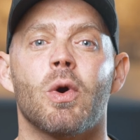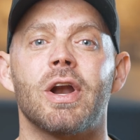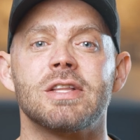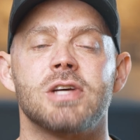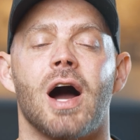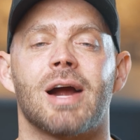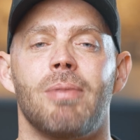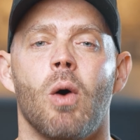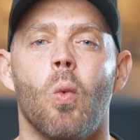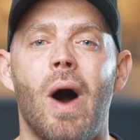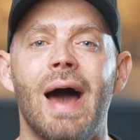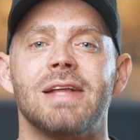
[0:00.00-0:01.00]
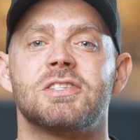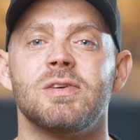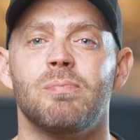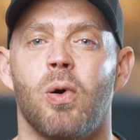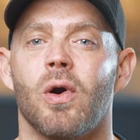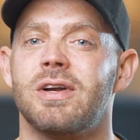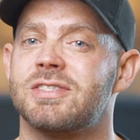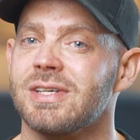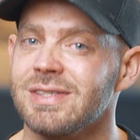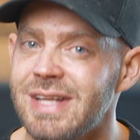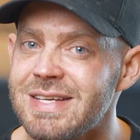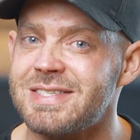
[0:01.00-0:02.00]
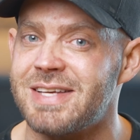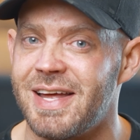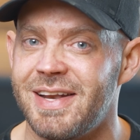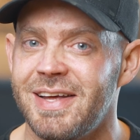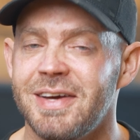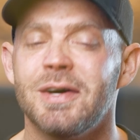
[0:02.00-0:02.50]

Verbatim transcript: we're gonna talk about why it's important to listen